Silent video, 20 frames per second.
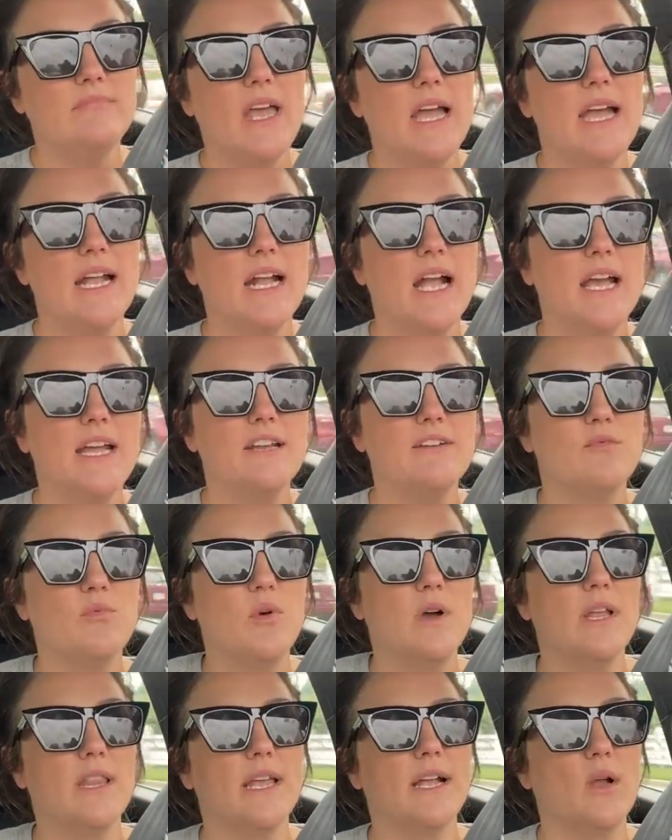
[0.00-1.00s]
I kind of
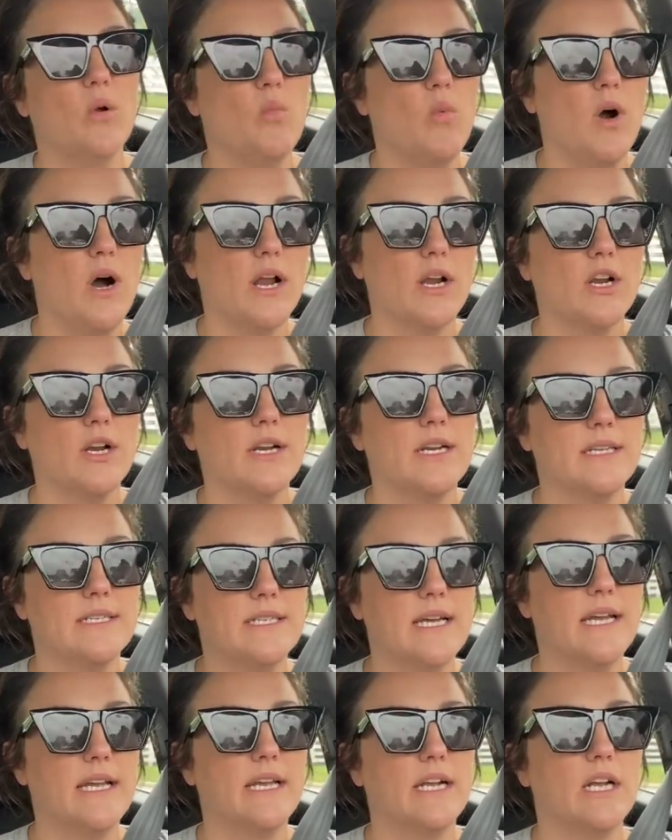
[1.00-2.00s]
want like a water and a
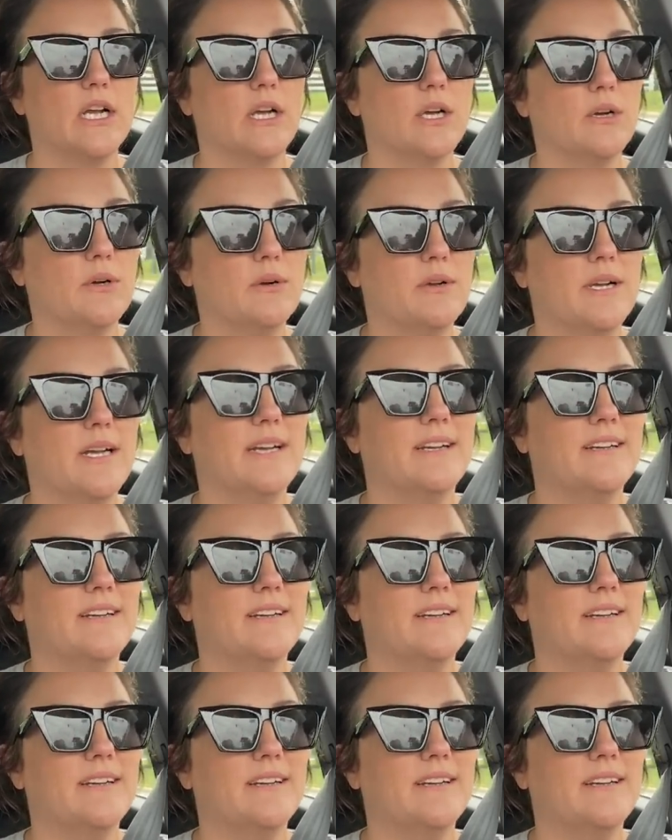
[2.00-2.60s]
Diet Coke.